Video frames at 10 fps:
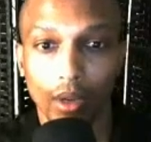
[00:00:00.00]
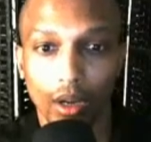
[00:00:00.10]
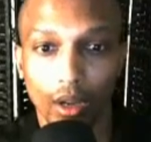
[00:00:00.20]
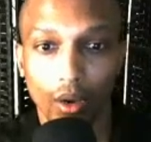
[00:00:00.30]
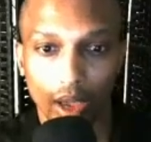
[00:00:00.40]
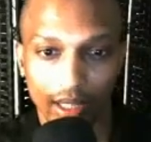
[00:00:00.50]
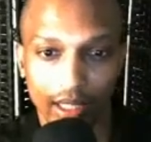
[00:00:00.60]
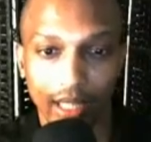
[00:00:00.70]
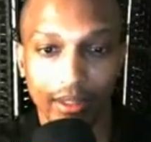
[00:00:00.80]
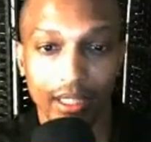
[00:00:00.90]
going to go ahead and
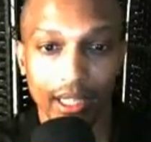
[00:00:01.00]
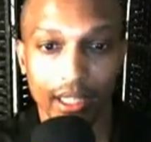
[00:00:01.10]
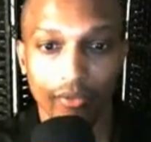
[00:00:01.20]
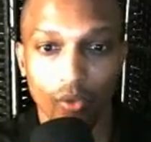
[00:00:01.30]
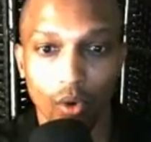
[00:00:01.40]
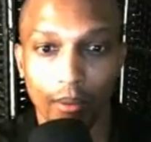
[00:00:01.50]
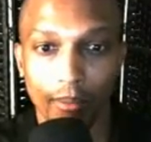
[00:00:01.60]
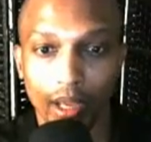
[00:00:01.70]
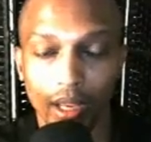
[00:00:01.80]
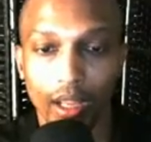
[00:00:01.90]
select the
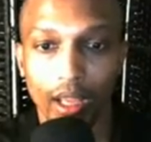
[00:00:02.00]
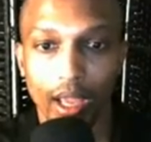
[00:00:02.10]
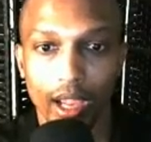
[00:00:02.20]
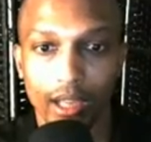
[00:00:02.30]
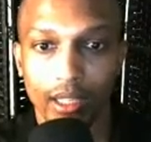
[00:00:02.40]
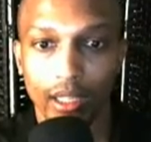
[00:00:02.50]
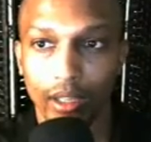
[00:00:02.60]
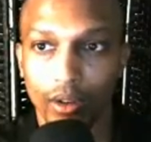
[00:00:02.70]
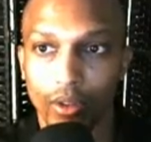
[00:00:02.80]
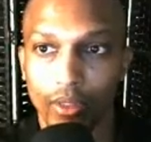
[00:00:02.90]
64-bit and just
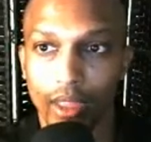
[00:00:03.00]
click on